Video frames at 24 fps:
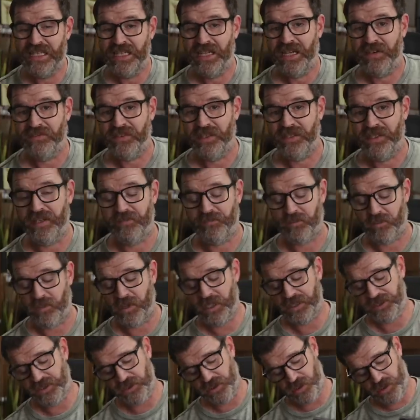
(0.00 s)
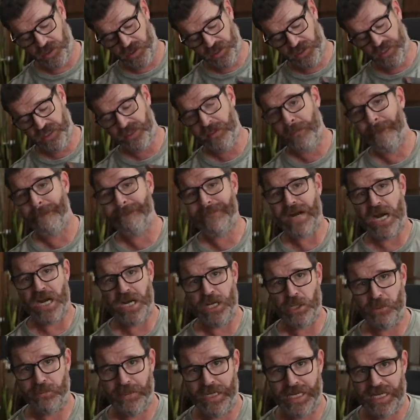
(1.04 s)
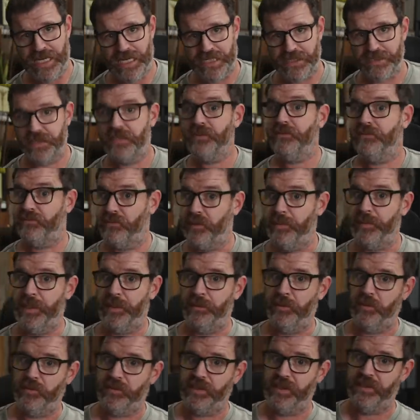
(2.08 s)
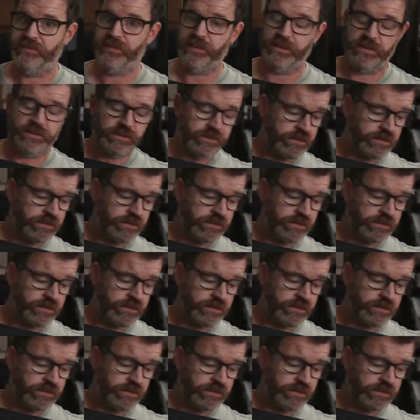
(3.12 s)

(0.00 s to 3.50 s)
of the differential monoblocks from Emotiva.